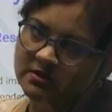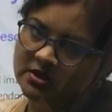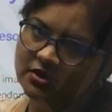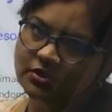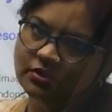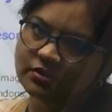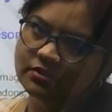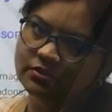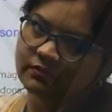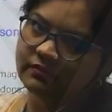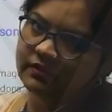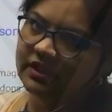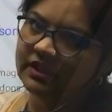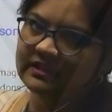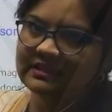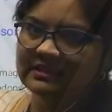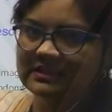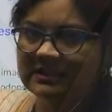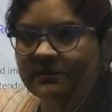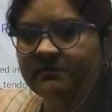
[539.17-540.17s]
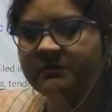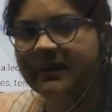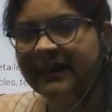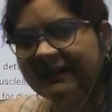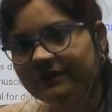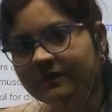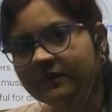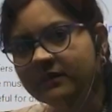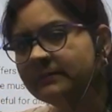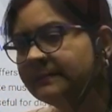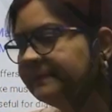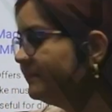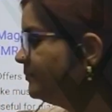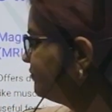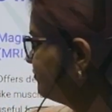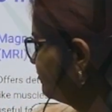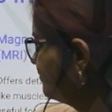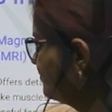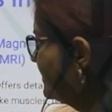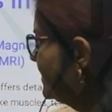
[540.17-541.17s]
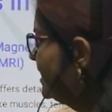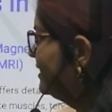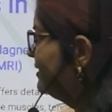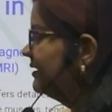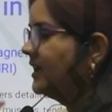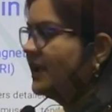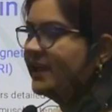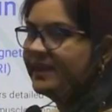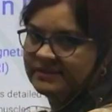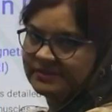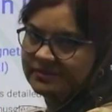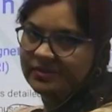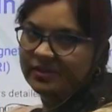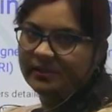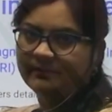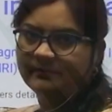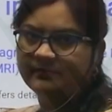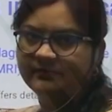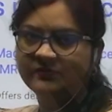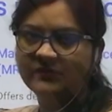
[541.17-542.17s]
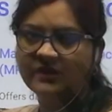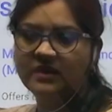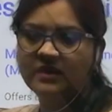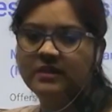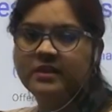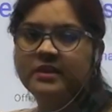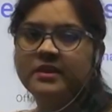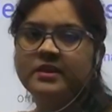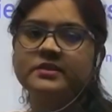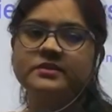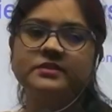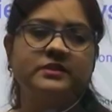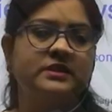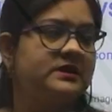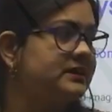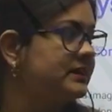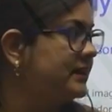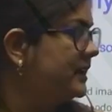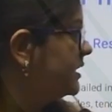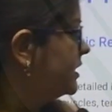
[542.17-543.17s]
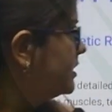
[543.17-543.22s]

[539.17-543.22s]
also we can see by the X-ray. So the second